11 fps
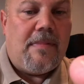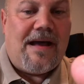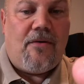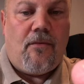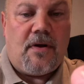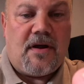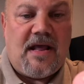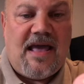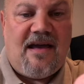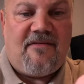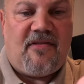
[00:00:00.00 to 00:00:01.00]
About one and a
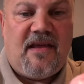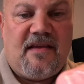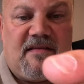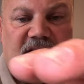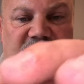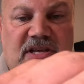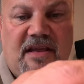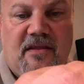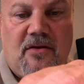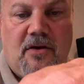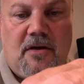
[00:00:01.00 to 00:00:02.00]
half lengths of
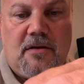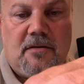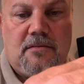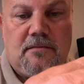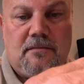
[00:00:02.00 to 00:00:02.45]
shank the hook.